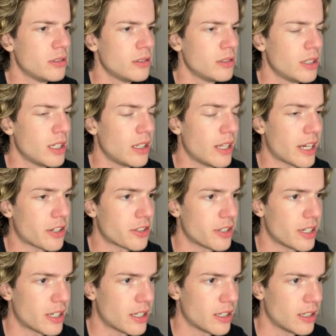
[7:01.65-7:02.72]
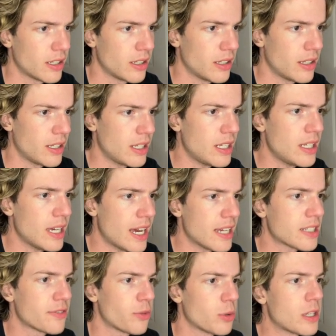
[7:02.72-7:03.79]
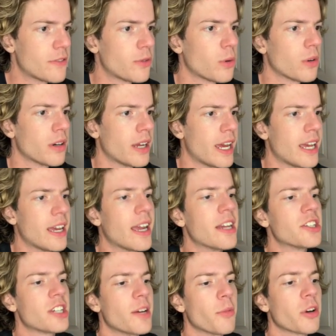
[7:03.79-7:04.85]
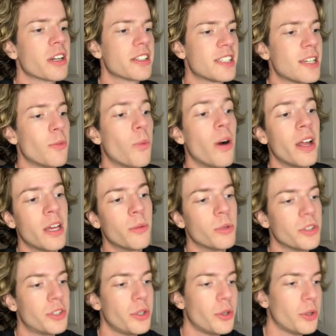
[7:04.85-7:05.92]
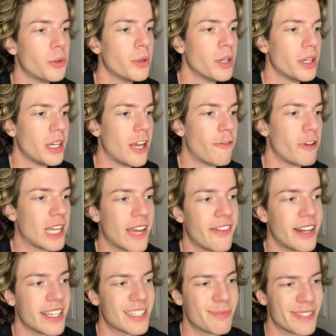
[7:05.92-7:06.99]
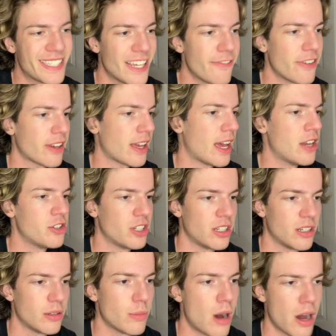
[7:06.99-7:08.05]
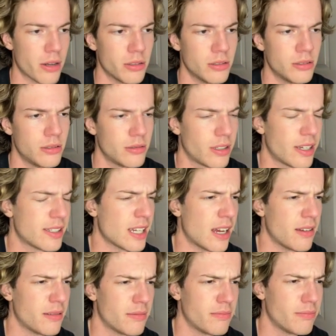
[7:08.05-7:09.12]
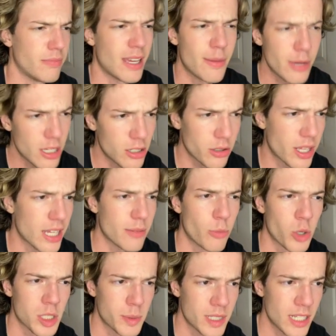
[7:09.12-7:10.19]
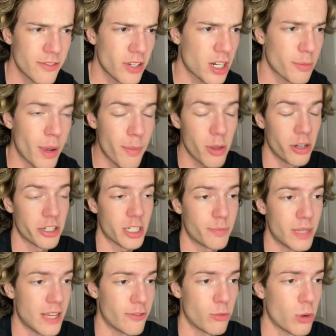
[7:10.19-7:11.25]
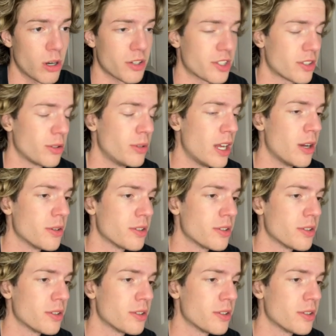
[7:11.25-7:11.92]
Electric ES44AH, and we're gonna see what it will do if we give it a specific engine model. Because maybe it'll get more specific, or maybe it'll just be even worse. Who knows?